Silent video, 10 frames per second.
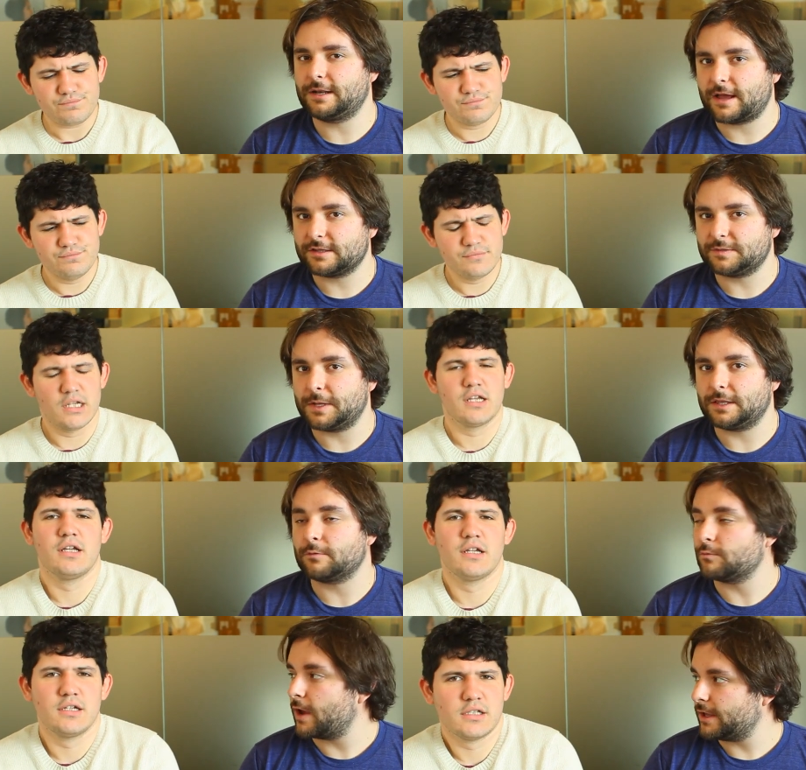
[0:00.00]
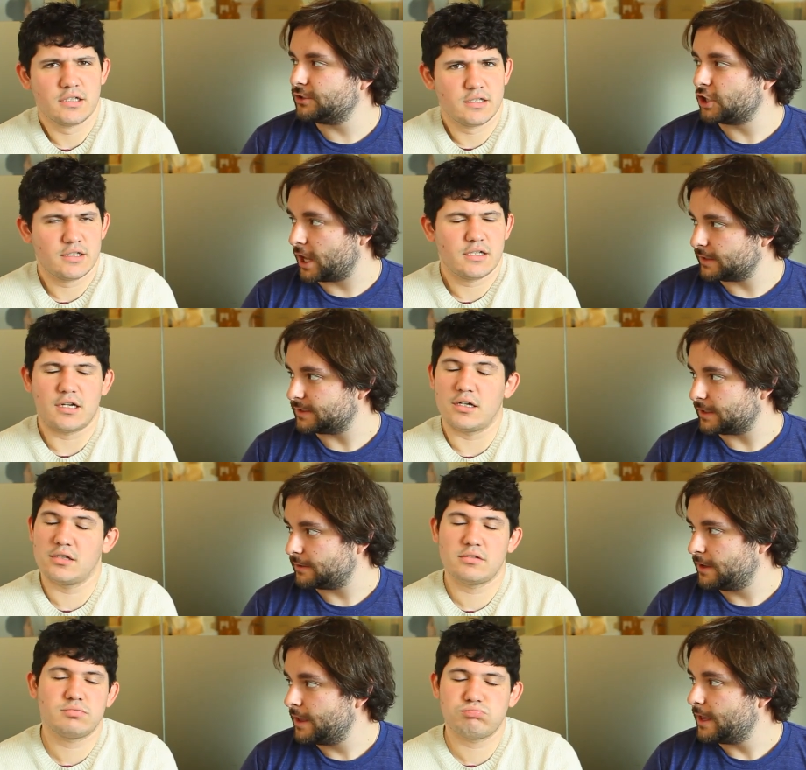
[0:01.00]
Speaker 1: announcement that Rian Johnson
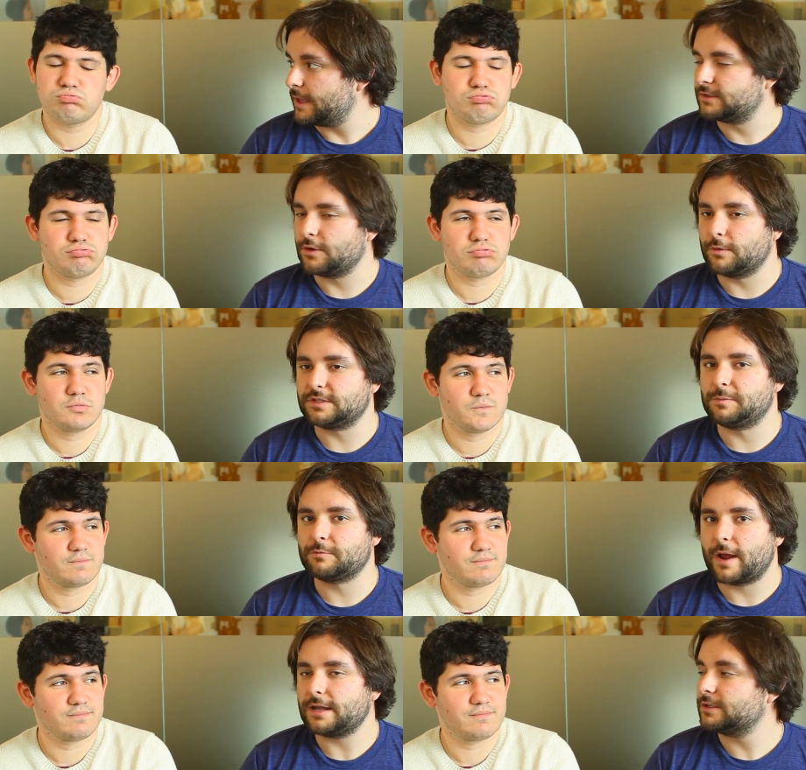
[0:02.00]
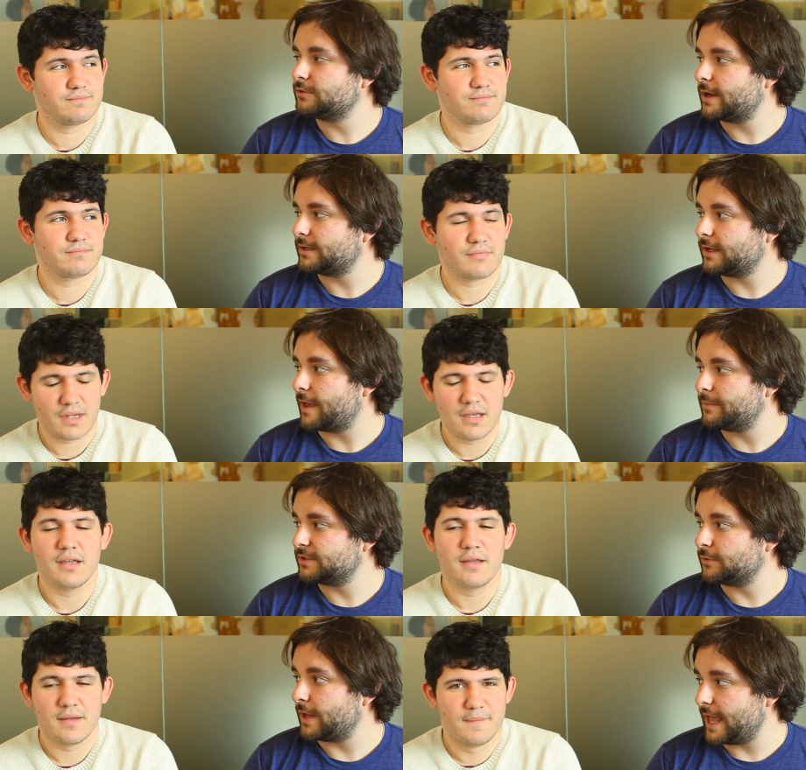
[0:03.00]
is going to be writing and directing
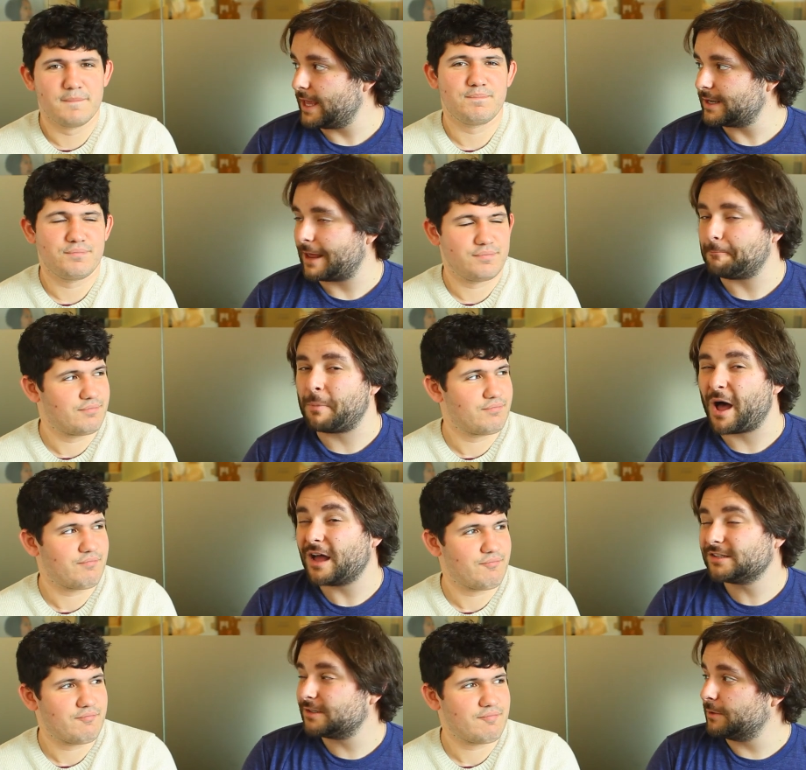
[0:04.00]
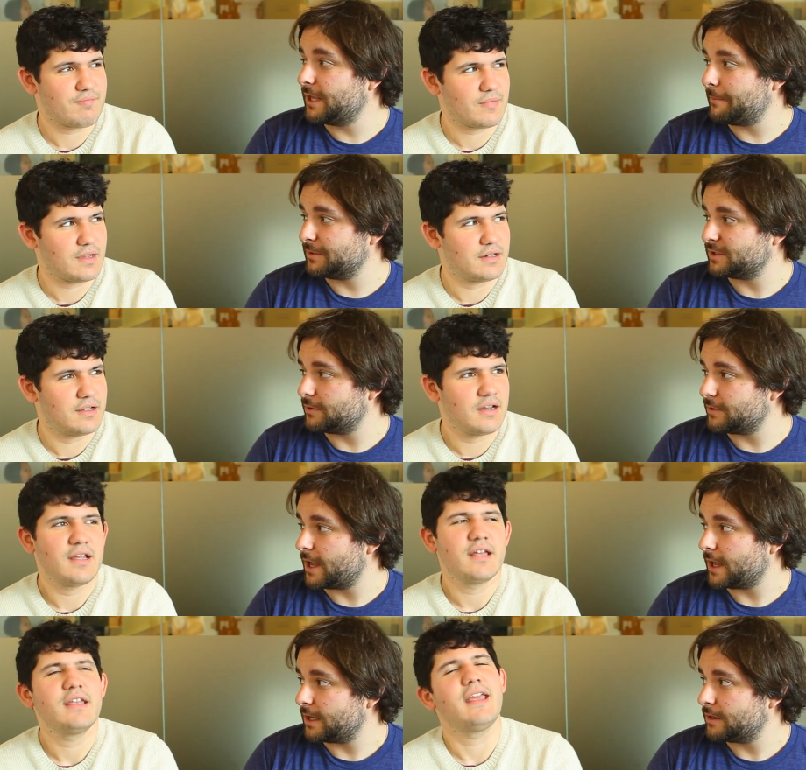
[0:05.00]
episode 8 and possibly episode
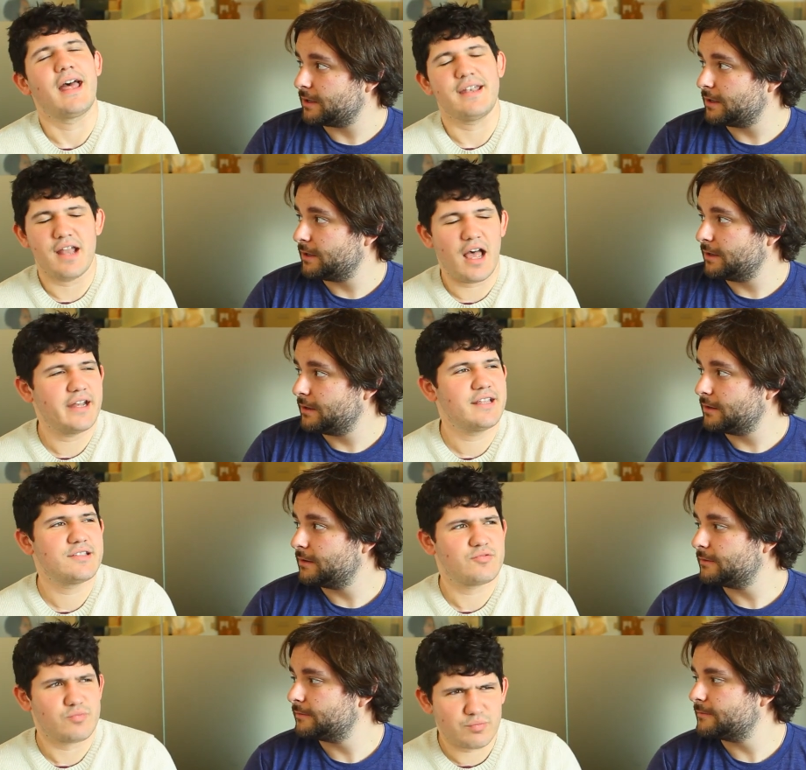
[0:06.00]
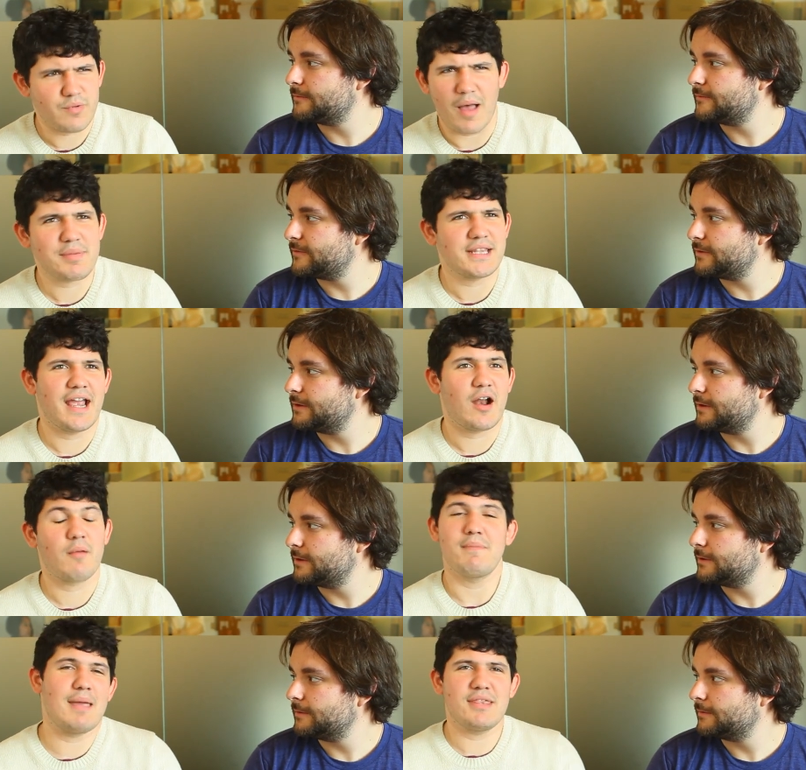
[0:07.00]
9.
Speaker 2: Yeah, 9 is up in the air.
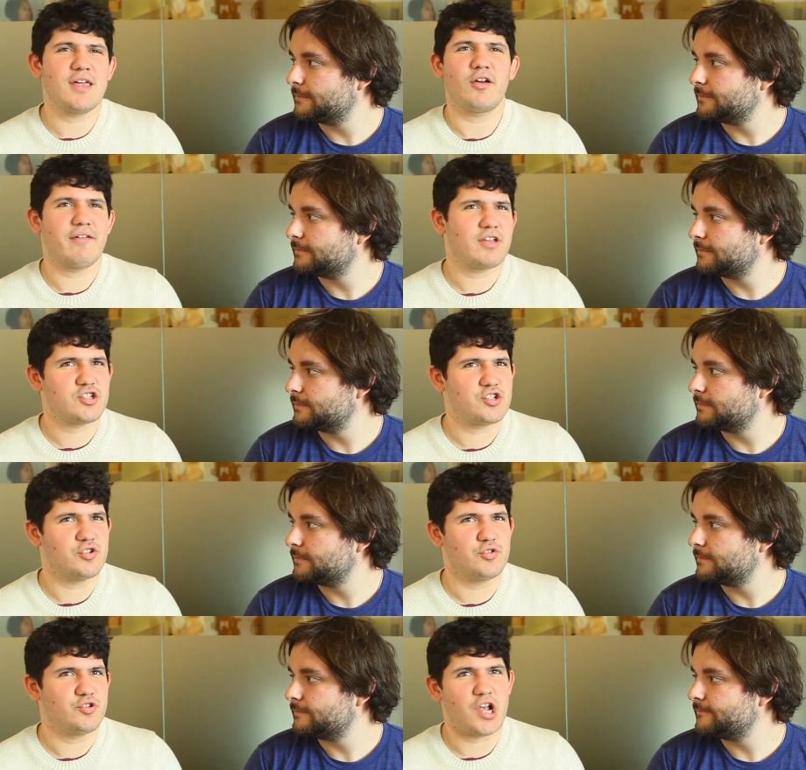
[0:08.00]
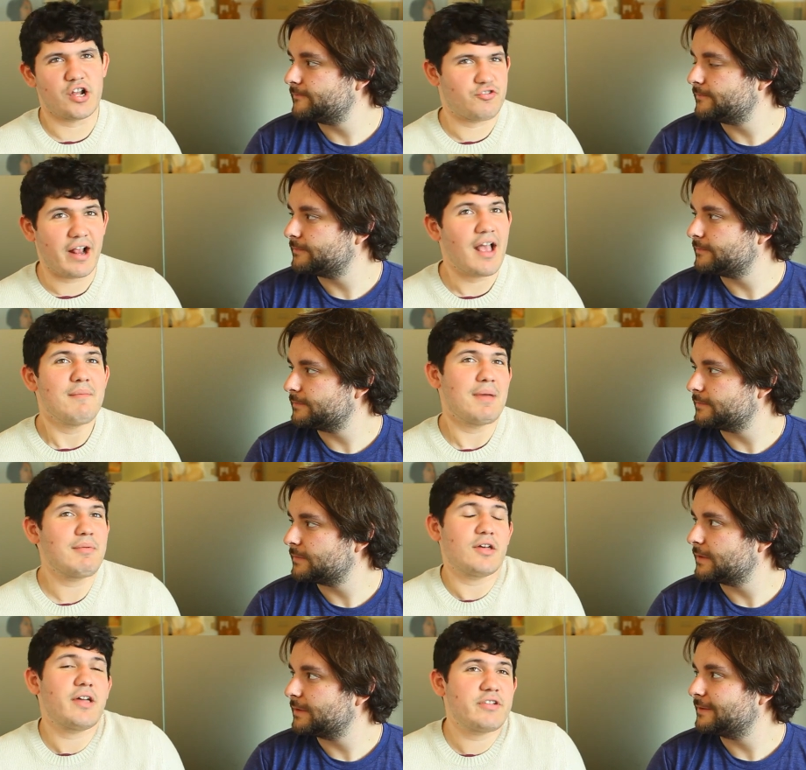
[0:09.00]
Maybe they'll give it to Josh Trank.
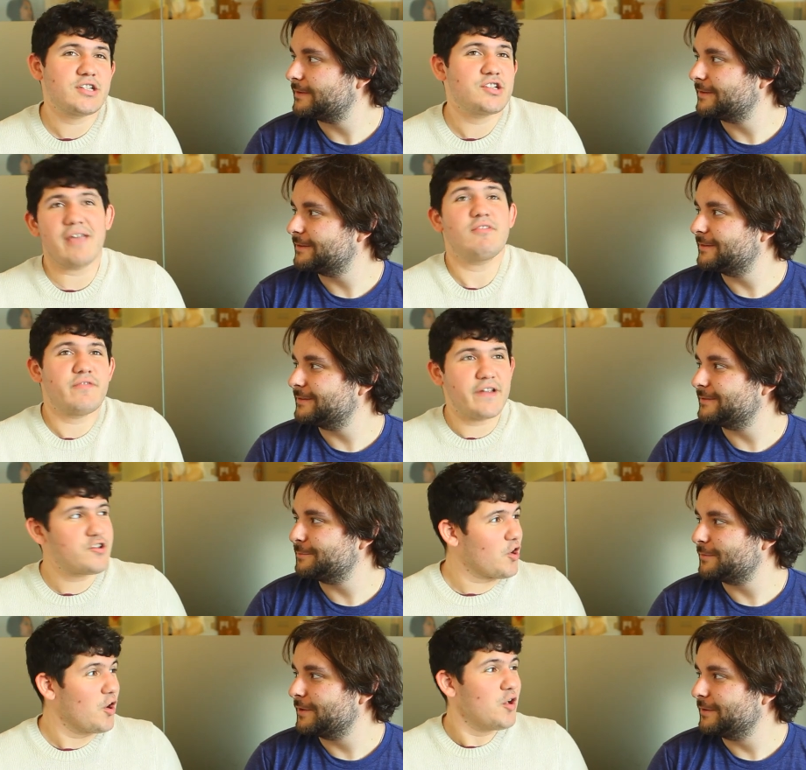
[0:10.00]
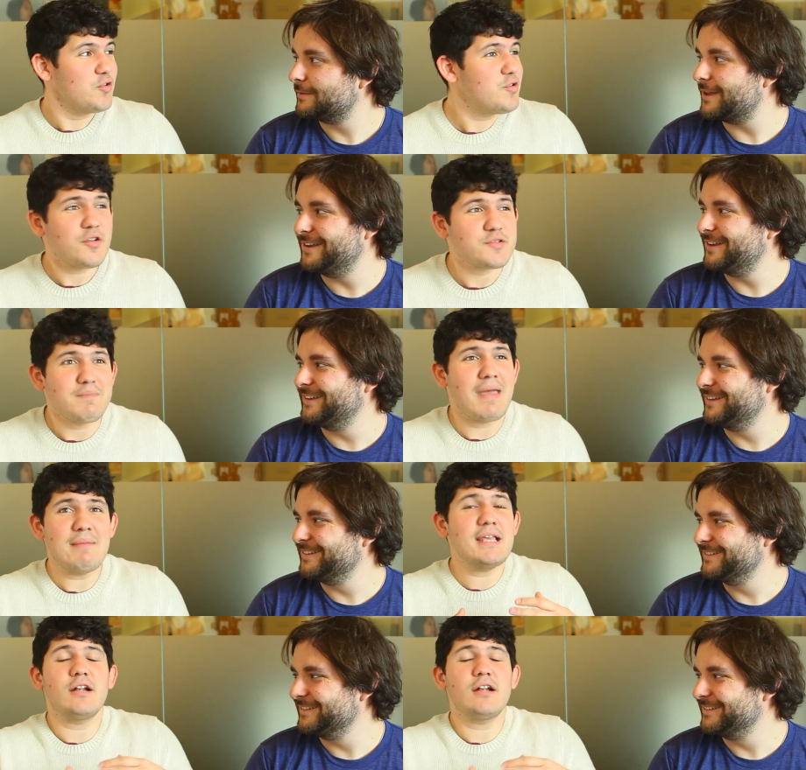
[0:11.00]
Maybe they'll give it to David Fincher. Who knows? Maybe